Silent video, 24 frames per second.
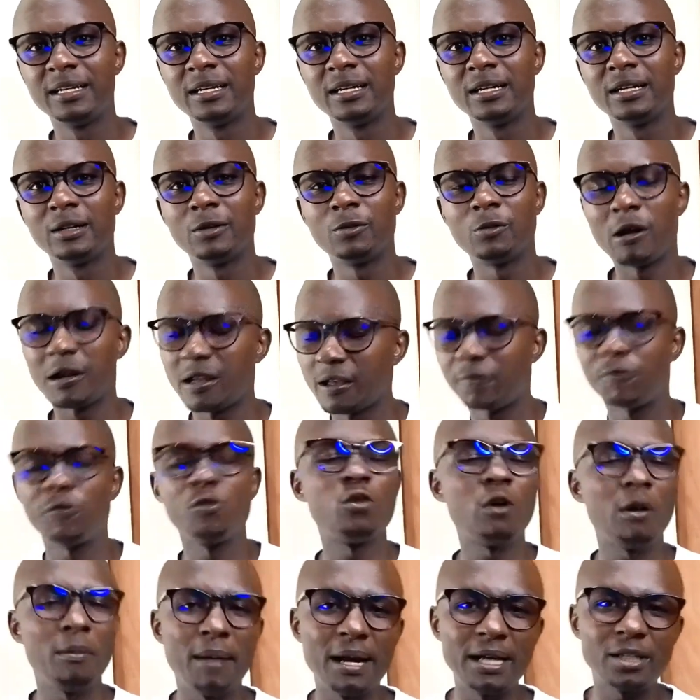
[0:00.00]
Wakifungua
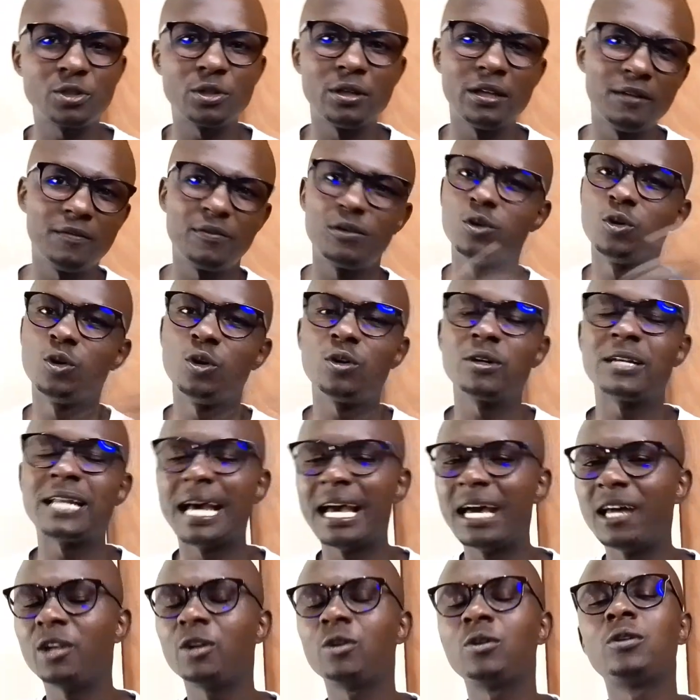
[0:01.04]
macho hivi, oh,
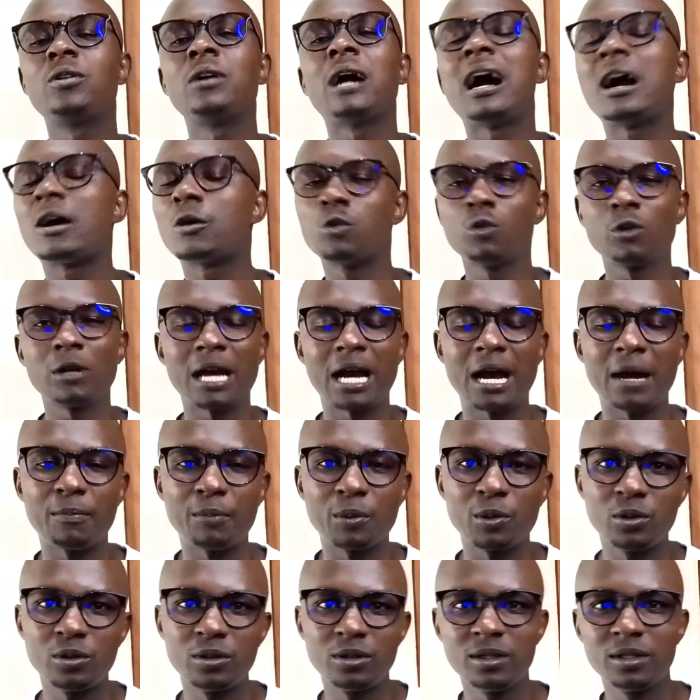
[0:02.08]
dialogue, hakuna
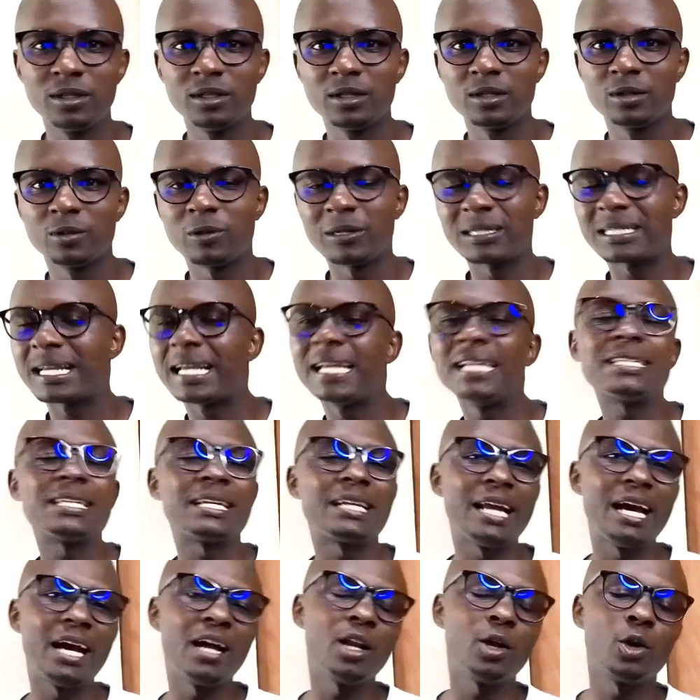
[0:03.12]
hapo. Wataita
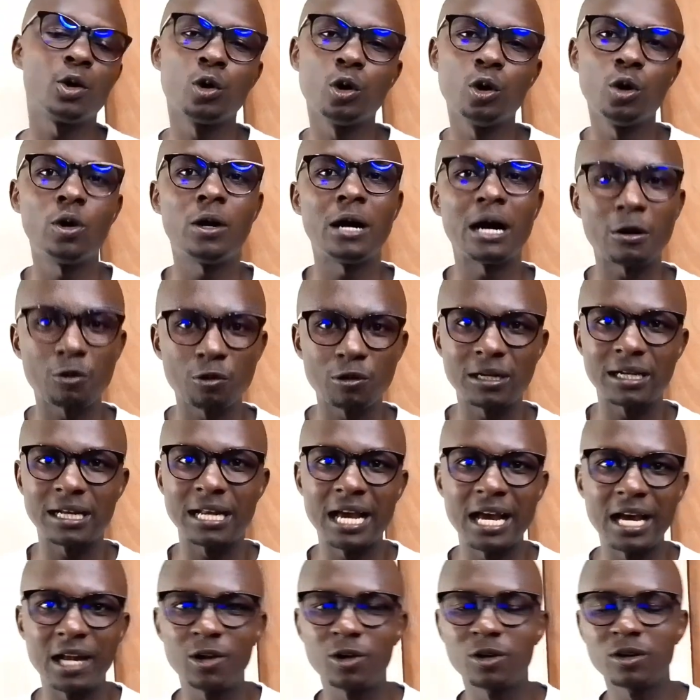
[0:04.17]
dialogue, oh, hakuna
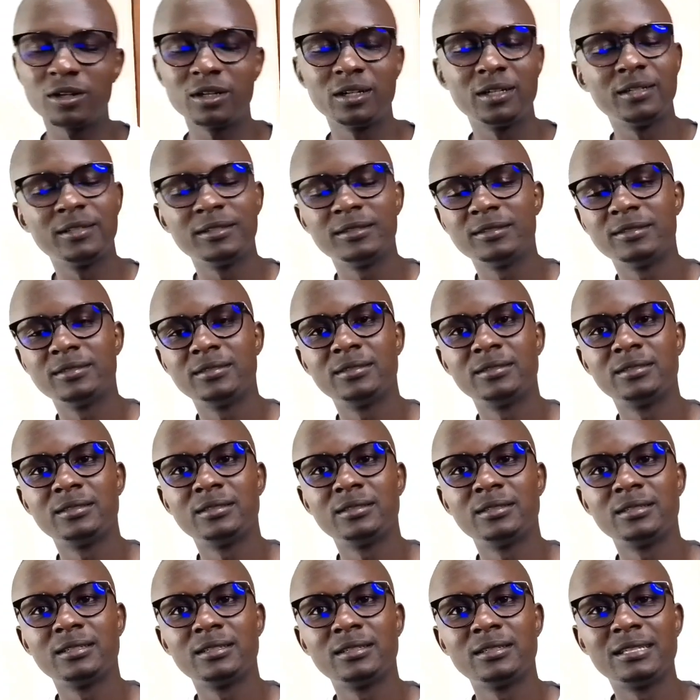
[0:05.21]
dialogue.
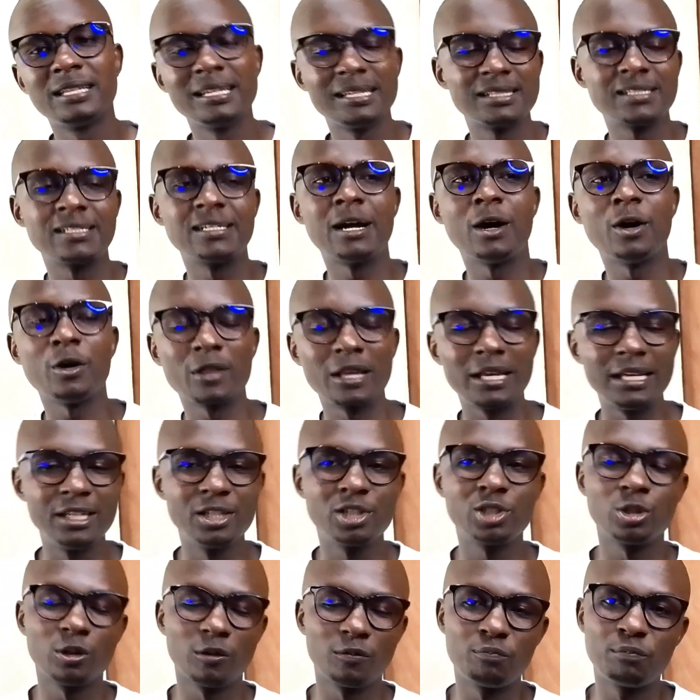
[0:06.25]
This is now the issue
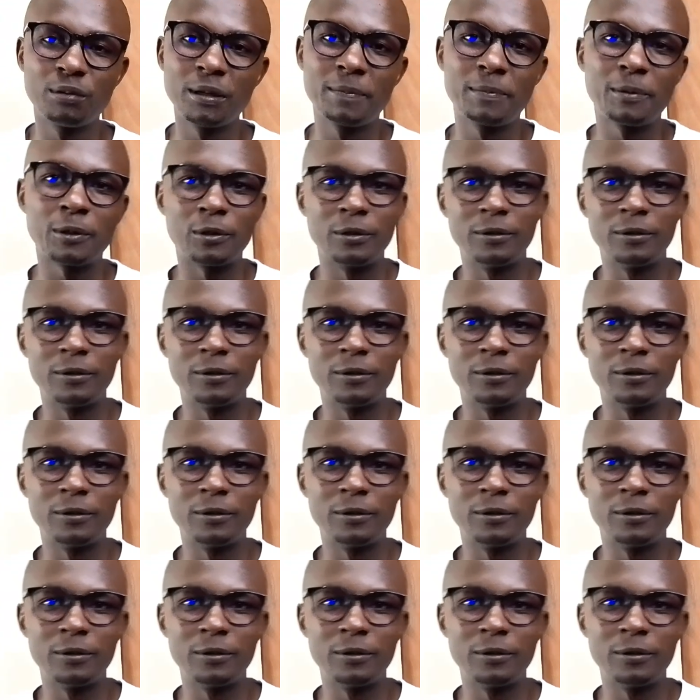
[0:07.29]
of people.